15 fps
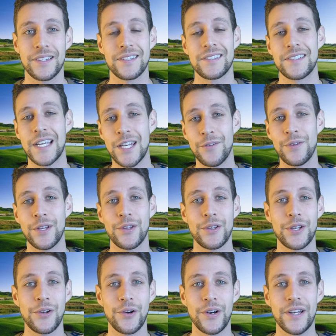The state of
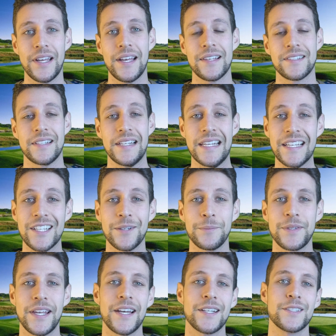Illinois has an income
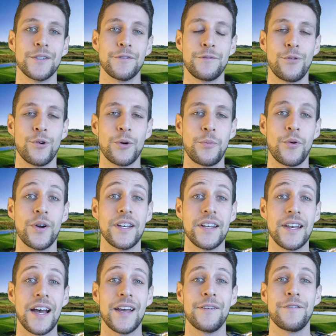tax of
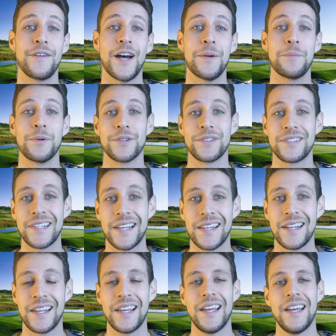4.95%.